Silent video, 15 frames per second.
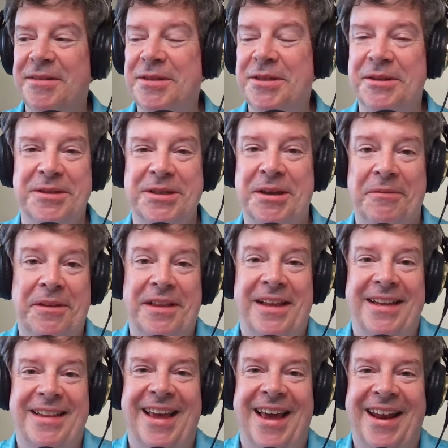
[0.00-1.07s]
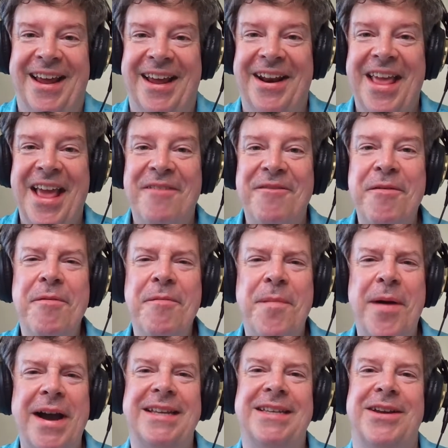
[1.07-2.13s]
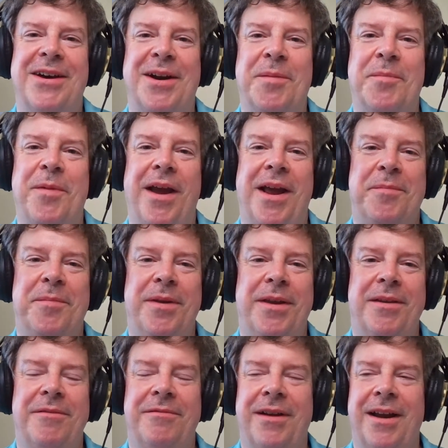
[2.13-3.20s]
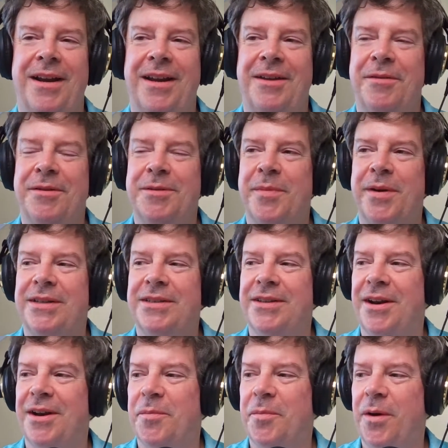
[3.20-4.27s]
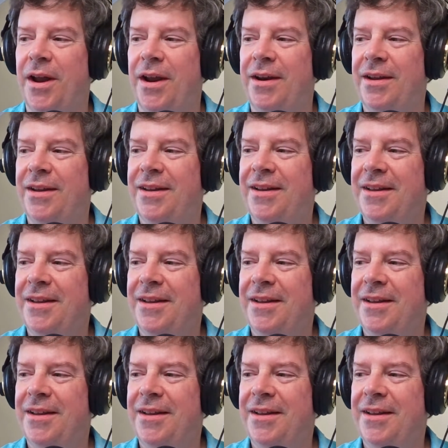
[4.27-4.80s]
So something like that. What would my sonic brand be, Randy? What's my sonic brand?